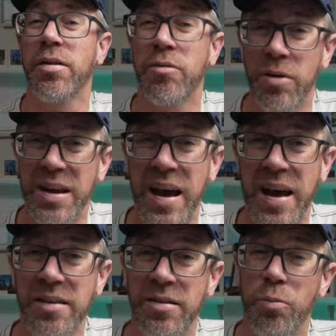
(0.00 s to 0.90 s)
3
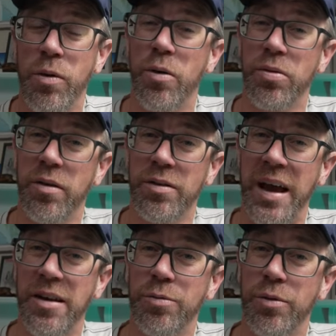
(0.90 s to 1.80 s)
days, well, the
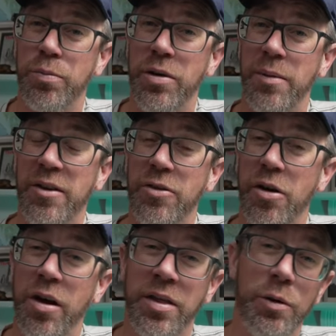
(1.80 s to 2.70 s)
canister was pretty much
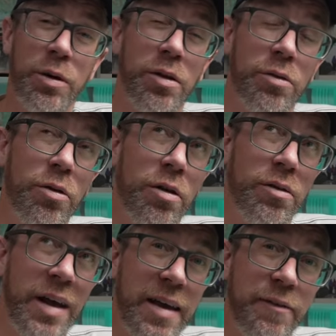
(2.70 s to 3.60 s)
gone. I think we got through to
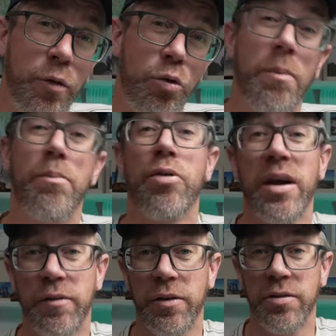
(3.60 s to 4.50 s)
day 4
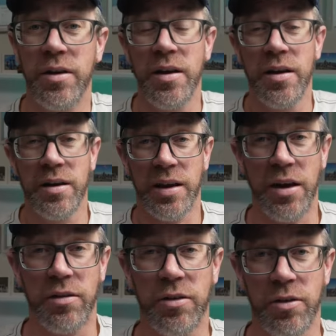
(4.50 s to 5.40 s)
breakfast,
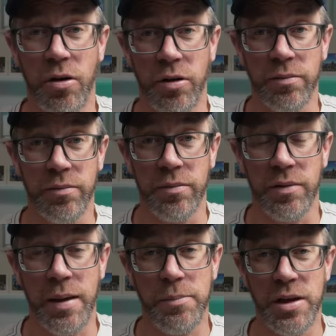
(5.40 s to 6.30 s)
canister gone.
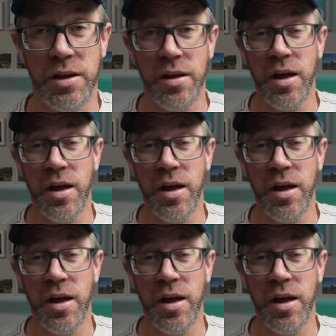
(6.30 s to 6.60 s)
Empty,